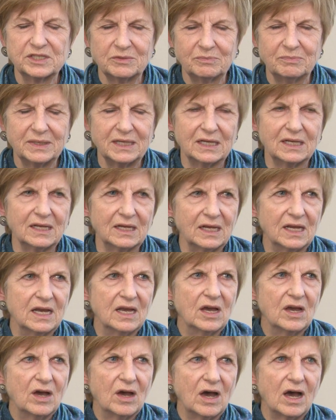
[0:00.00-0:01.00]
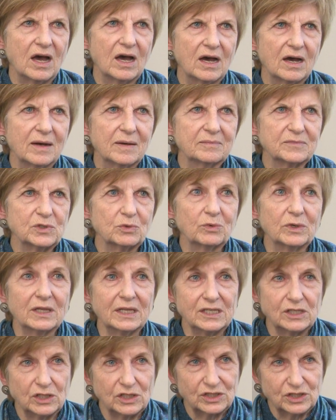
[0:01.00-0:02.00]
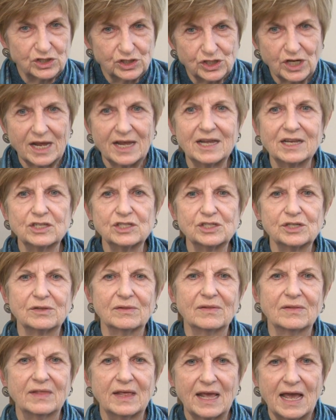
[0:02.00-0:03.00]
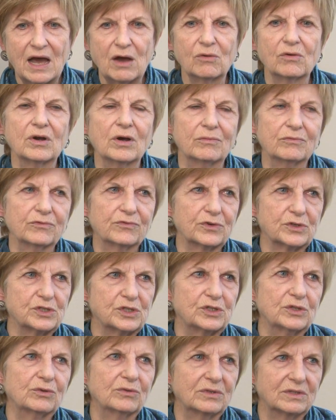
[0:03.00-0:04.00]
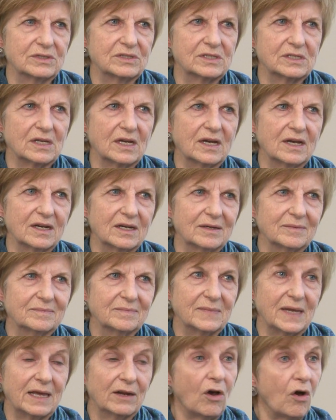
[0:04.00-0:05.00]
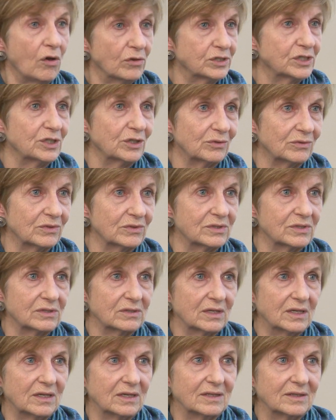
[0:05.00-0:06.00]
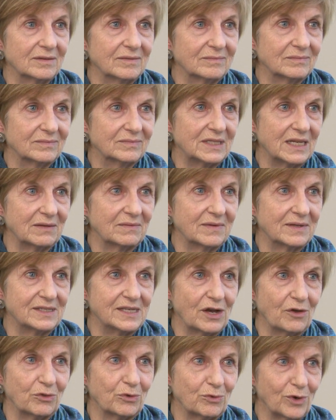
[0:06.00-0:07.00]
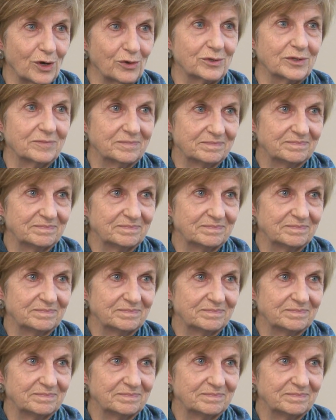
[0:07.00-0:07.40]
to be, to really change the outcome for students and all students down the road.